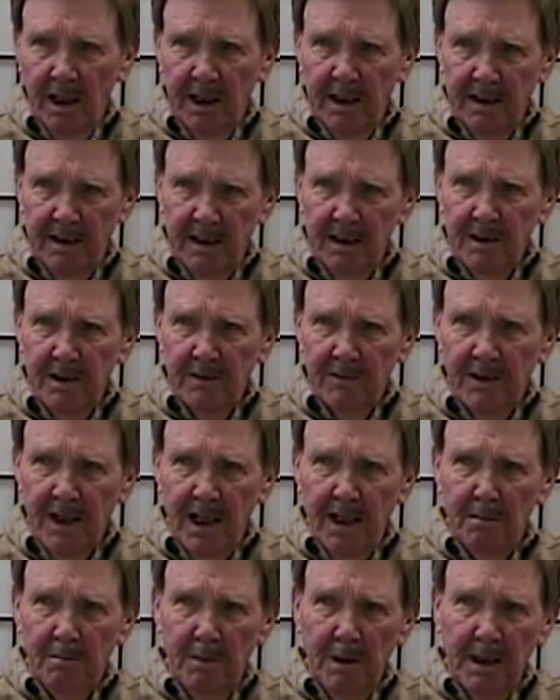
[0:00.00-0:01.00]
I think you've got
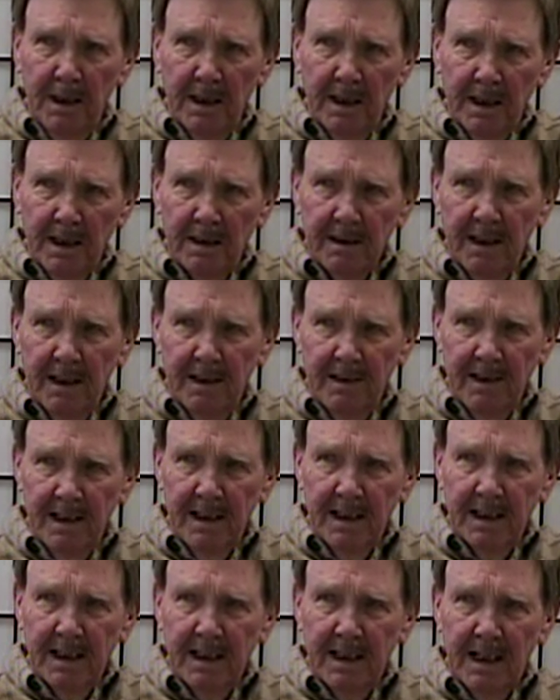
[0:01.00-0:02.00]
to be in a
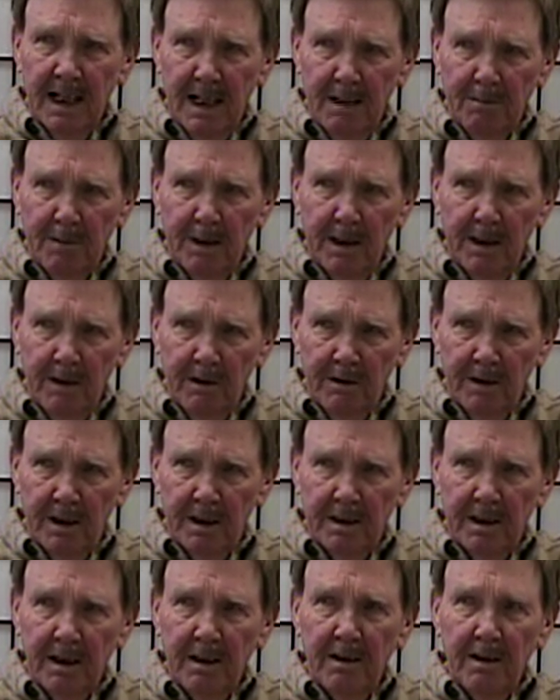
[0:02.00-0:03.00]
combat unit
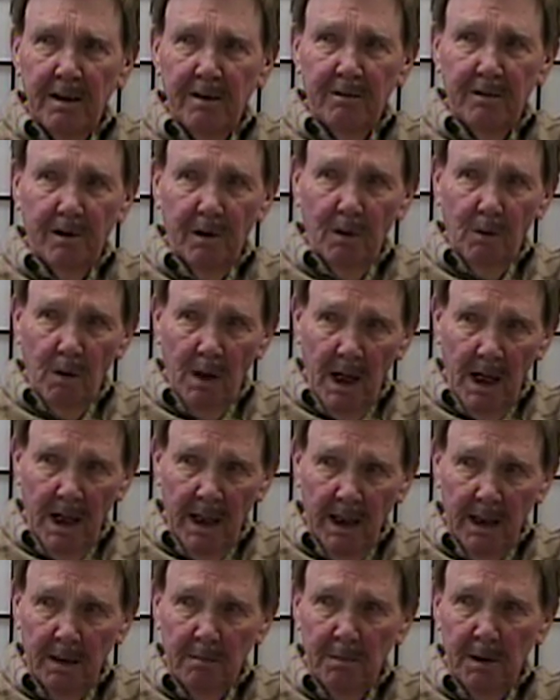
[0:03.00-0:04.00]
for a
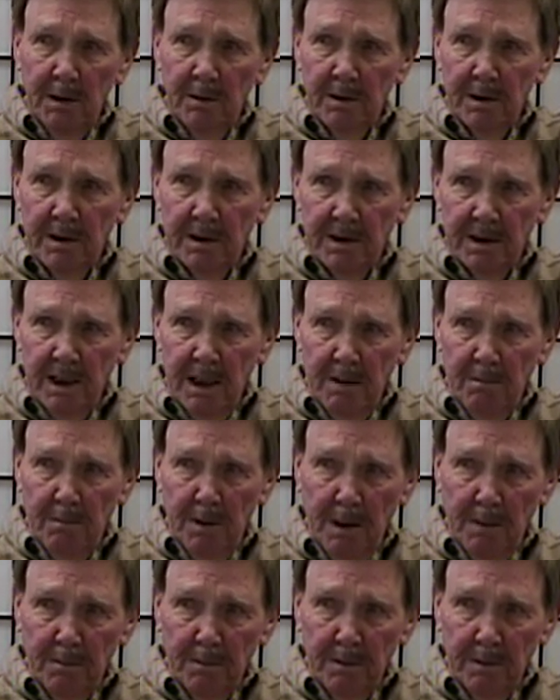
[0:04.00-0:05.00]
while and be with the same
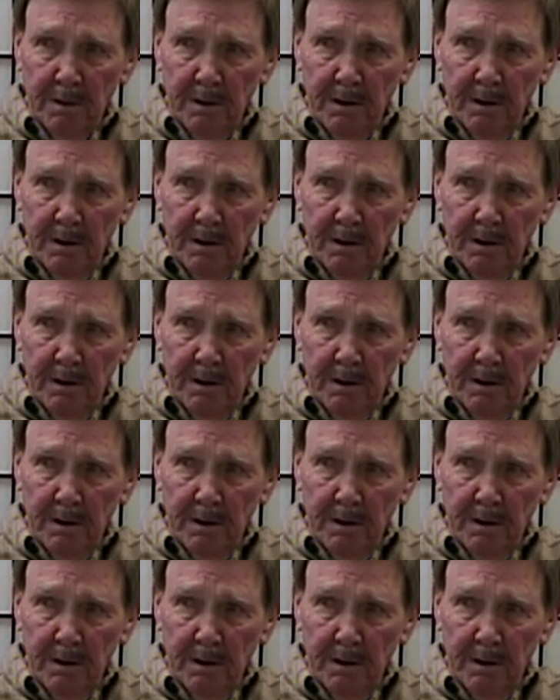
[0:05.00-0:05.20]
people.